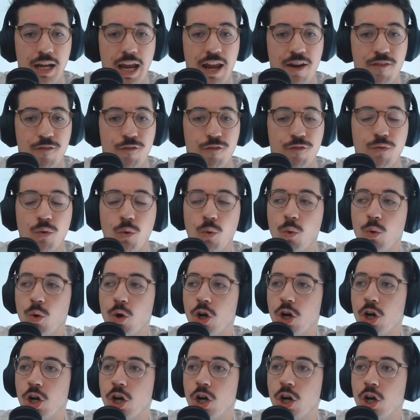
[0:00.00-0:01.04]
And
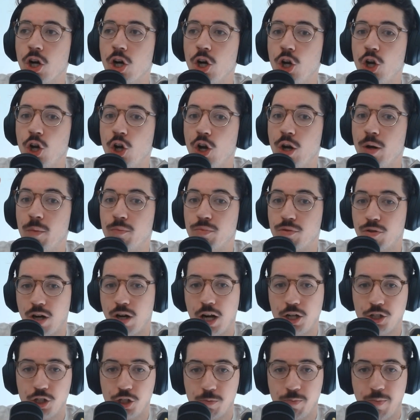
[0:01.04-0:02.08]
4,
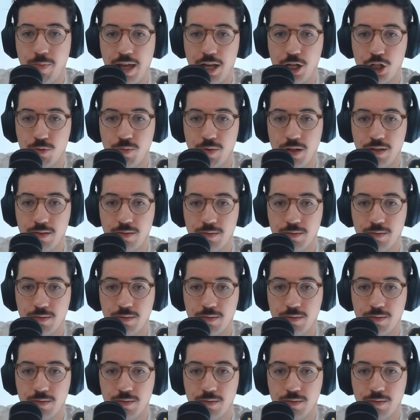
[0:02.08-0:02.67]
project management.